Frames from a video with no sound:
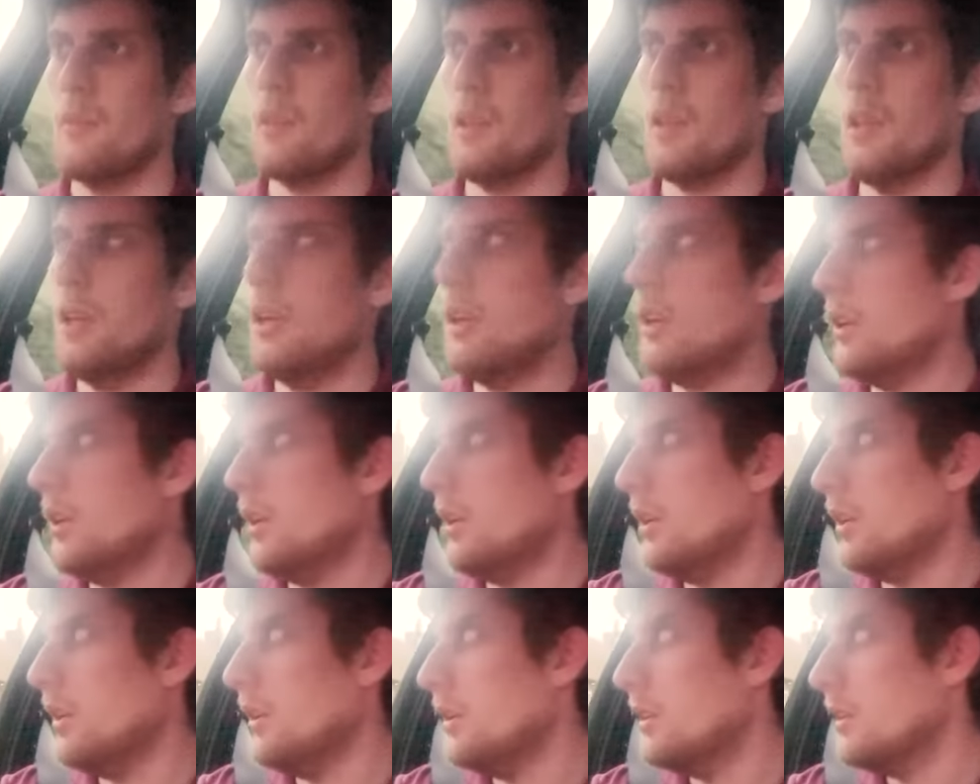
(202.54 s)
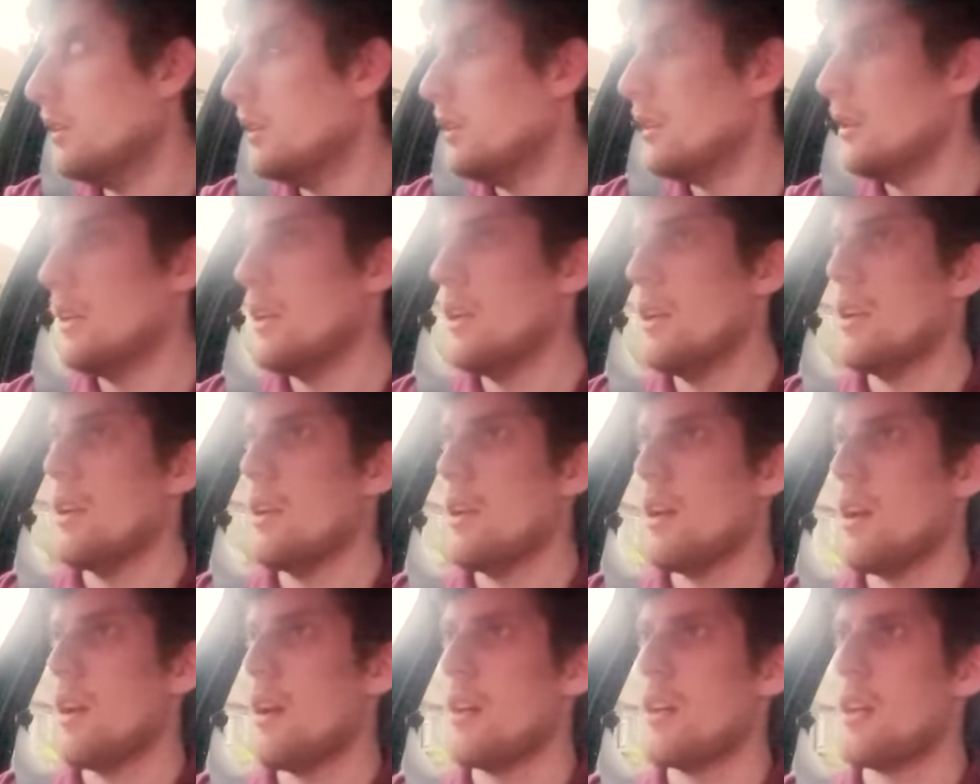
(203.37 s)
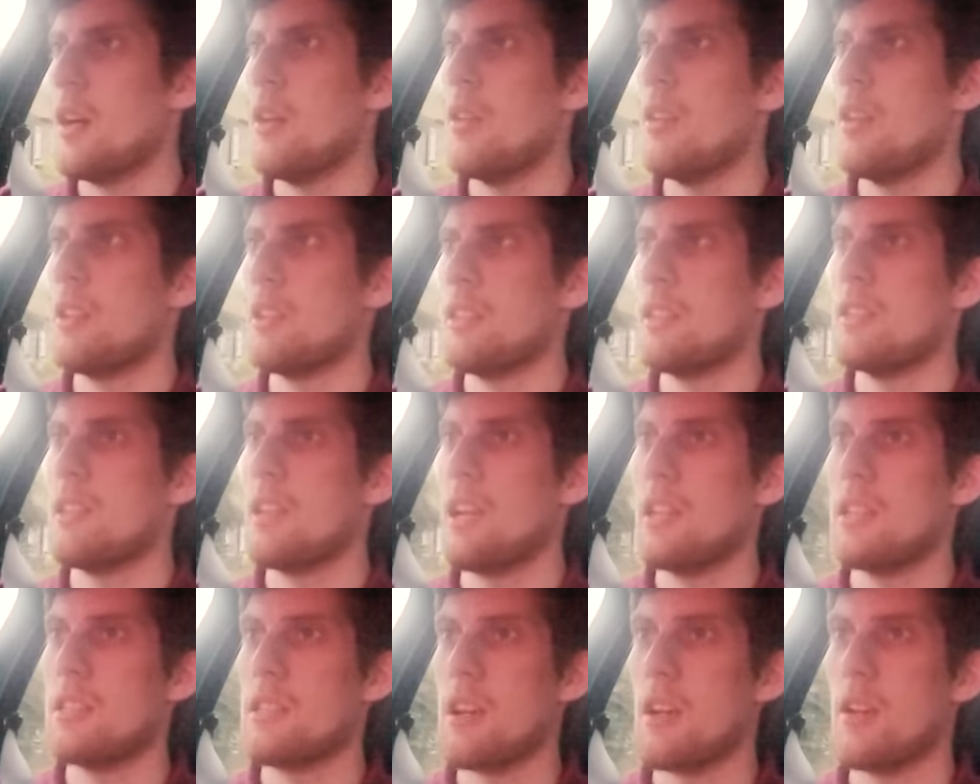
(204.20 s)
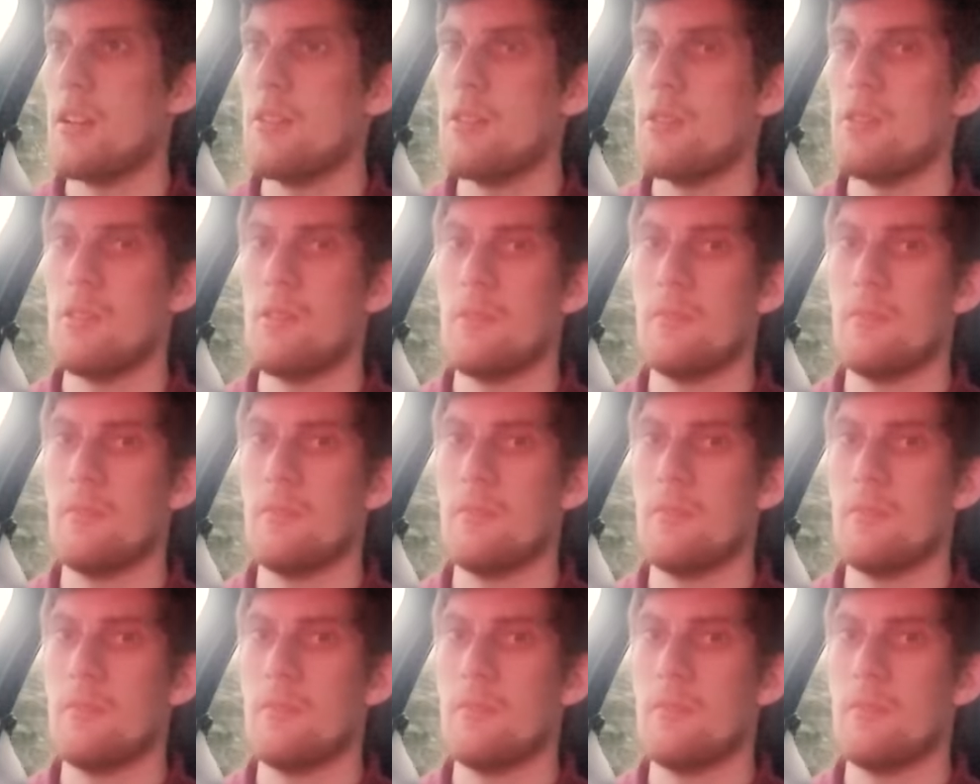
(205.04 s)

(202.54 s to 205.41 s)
I know there's a Tesco's,